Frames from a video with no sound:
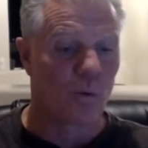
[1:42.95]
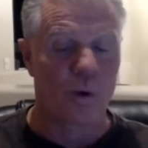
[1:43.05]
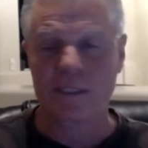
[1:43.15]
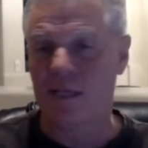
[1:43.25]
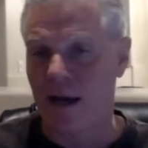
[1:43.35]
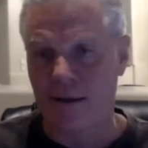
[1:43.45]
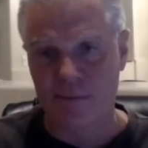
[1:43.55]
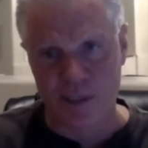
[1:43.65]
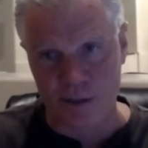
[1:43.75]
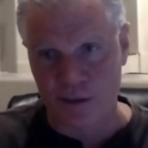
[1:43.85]
What
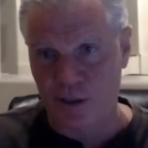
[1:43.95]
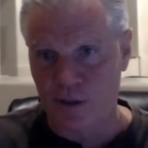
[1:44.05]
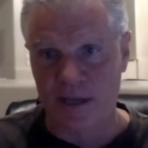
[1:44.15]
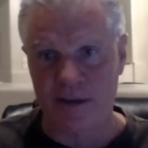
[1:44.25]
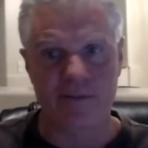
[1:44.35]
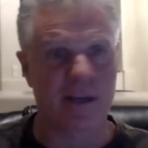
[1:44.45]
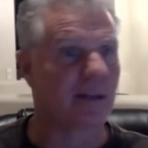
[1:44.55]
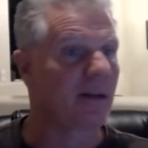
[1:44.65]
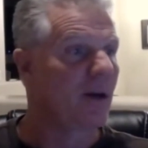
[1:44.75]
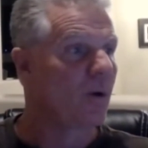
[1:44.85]
time zone do you live in?
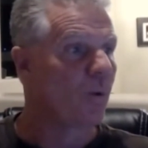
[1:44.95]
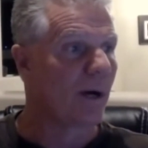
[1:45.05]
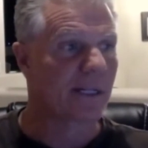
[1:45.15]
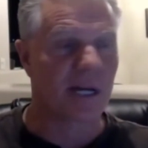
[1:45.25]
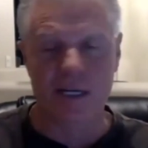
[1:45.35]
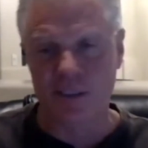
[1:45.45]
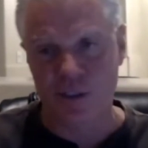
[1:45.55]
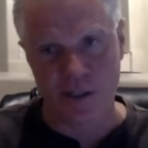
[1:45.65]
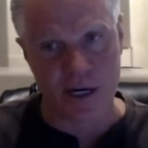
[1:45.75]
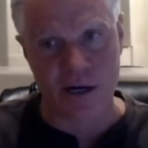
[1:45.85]
What
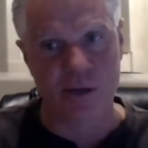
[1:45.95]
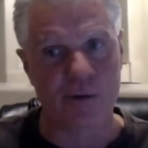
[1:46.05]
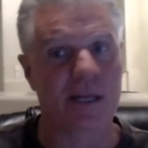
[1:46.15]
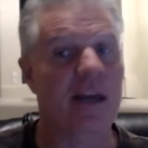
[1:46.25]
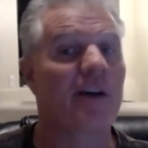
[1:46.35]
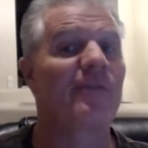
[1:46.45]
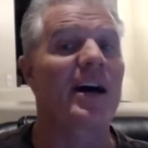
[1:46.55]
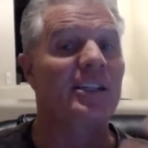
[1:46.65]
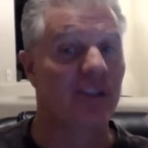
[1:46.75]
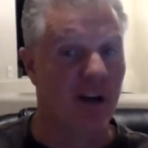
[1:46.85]
country are you in? Now, if
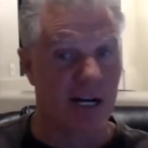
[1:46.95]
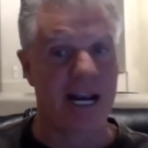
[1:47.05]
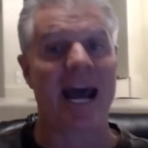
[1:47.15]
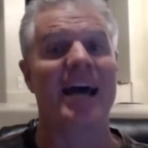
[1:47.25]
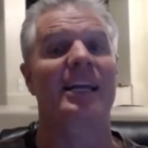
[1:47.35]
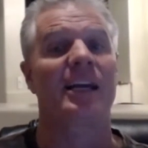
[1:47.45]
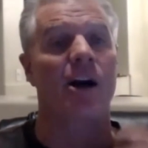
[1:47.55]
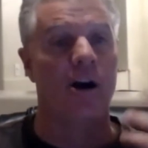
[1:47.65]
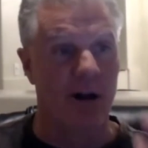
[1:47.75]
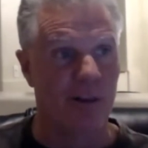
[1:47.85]
I started adding
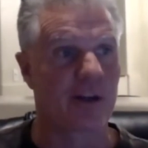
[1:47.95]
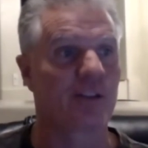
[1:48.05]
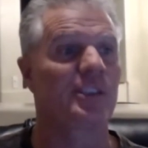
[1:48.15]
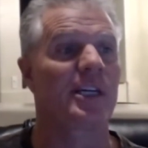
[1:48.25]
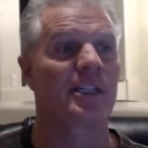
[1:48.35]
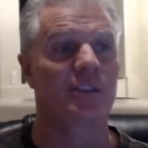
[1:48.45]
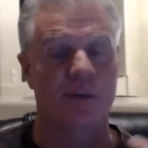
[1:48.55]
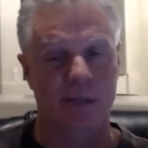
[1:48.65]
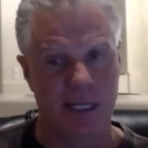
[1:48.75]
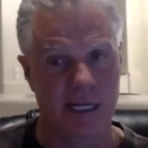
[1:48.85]
all those things
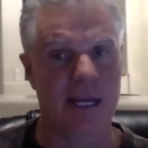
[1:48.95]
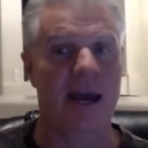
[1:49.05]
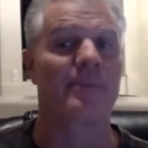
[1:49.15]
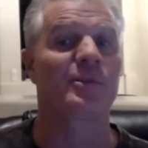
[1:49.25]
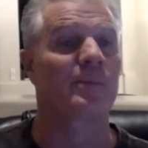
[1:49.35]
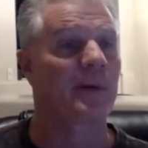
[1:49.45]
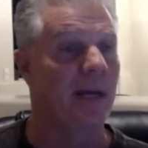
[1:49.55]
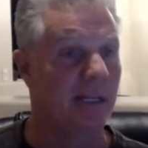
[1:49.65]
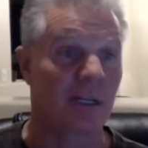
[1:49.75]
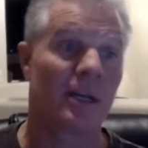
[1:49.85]
to a lead capture
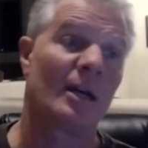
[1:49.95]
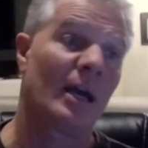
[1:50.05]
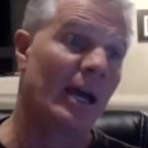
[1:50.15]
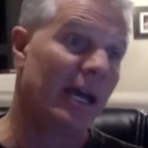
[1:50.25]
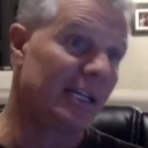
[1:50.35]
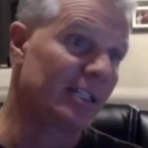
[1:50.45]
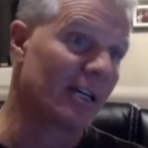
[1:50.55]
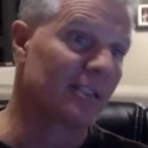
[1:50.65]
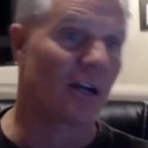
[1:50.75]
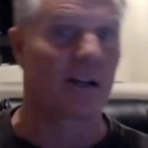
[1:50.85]
page, hey,
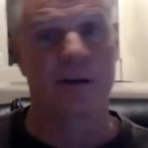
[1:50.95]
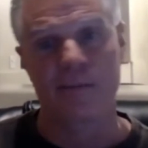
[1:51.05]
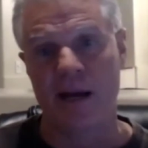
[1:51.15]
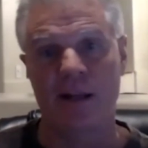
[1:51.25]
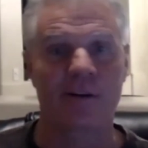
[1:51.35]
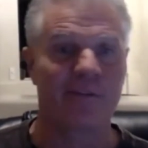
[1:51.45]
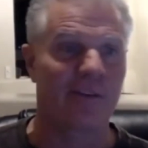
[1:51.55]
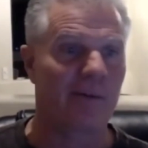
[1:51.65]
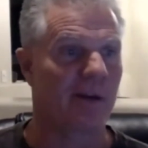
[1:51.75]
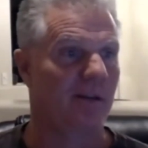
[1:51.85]
John, are you male or
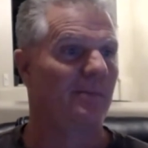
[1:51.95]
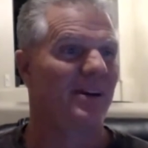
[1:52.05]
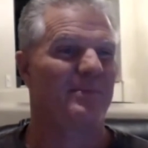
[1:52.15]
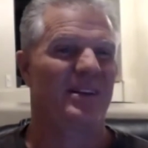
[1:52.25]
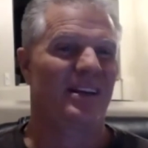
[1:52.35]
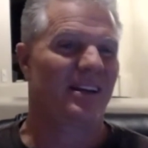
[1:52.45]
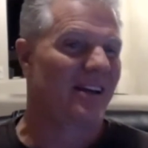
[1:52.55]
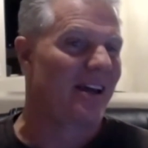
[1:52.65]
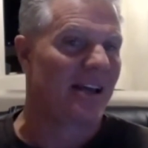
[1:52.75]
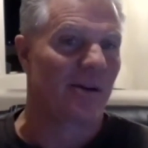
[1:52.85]
female? You might be like,
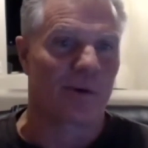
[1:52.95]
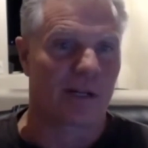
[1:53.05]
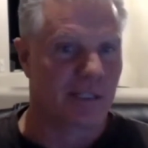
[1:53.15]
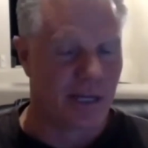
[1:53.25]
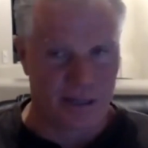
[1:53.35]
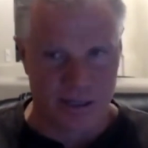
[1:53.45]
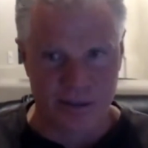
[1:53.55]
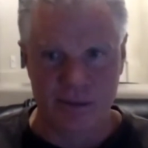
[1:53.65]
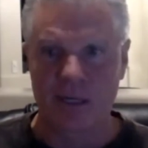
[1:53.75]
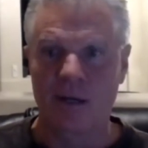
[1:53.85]
I don't want to tell
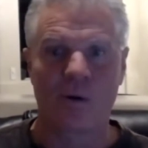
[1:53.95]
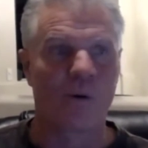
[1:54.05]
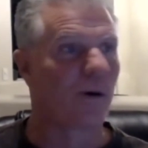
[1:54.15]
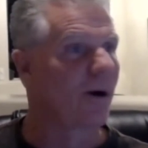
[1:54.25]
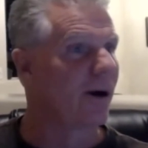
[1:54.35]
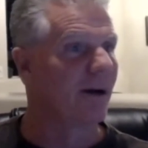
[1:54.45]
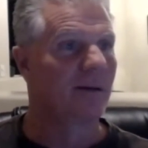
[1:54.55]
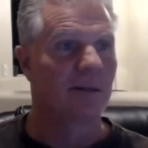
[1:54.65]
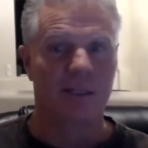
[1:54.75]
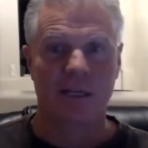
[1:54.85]
you.
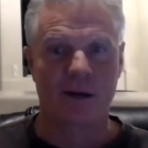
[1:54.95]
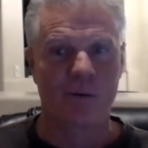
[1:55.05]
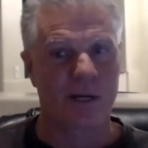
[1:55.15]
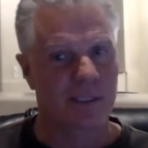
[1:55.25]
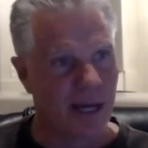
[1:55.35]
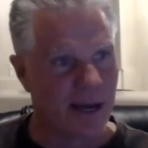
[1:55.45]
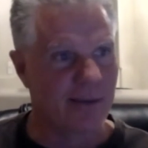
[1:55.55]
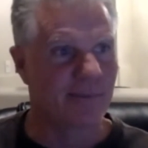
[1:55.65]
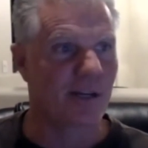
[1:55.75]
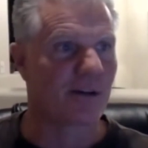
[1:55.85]
Or, what
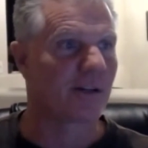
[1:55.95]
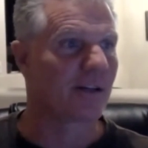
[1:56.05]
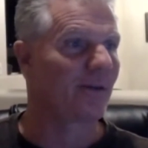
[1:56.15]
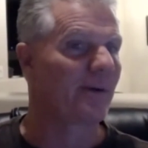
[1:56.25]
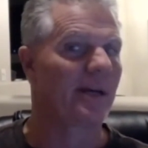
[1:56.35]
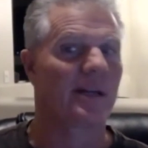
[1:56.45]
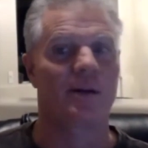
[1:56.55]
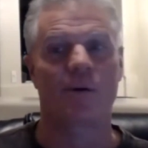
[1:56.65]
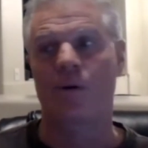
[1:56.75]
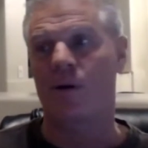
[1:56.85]
time zone are you
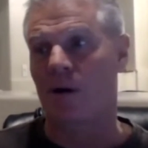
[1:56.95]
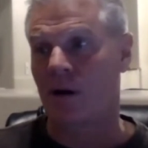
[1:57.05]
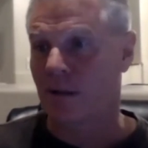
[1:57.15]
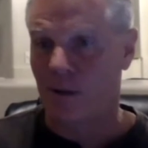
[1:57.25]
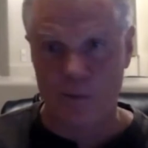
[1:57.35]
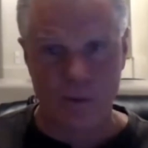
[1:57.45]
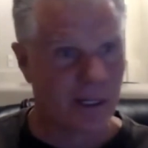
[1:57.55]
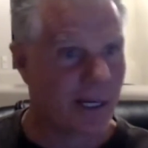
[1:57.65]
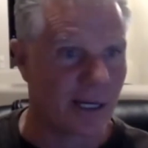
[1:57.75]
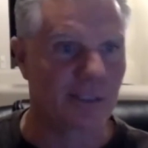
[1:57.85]
in? Or
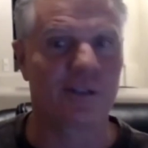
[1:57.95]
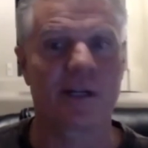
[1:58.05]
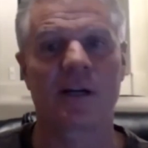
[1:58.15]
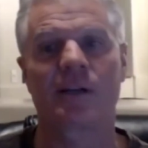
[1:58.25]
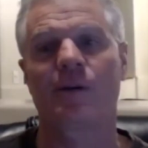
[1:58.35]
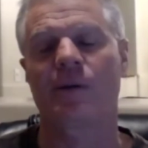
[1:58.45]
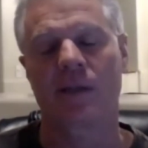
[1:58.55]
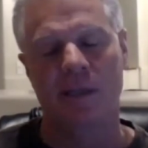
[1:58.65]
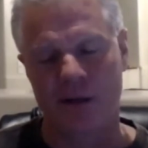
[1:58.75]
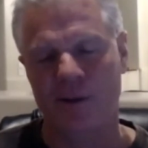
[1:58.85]
what country are you
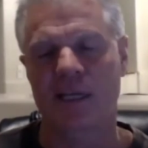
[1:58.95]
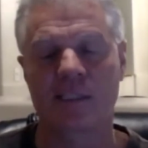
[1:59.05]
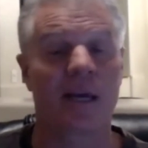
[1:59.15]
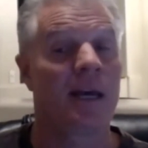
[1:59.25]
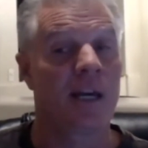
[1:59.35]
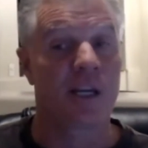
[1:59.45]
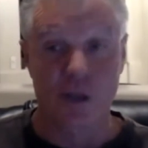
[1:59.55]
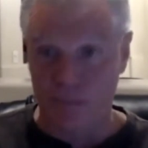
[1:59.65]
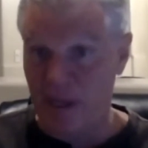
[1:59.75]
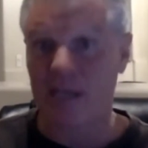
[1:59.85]
in? Things like
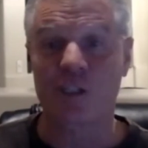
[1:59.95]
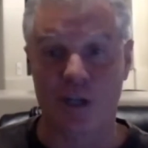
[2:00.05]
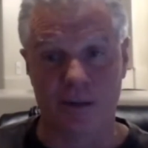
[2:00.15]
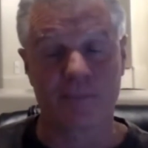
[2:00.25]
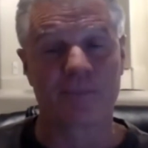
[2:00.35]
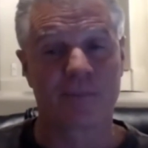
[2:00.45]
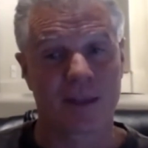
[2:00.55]
your picture.